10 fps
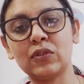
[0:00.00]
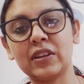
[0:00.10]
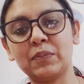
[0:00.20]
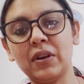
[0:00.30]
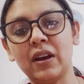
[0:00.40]

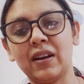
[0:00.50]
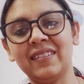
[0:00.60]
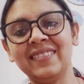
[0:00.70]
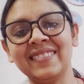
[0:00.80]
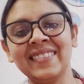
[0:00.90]
Libra?
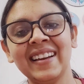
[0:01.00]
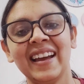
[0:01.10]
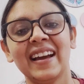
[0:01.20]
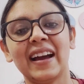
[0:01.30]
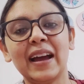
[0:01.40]

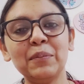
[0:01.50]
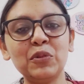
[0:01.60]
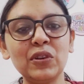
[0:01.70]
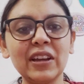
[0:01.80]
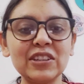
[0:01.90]
I'm
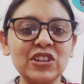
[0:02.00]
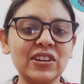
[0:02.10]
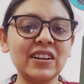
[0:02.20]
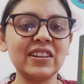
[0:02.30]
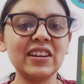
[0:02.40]
doing a
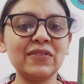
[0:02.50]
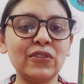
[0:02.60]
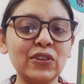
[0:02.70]
journal reading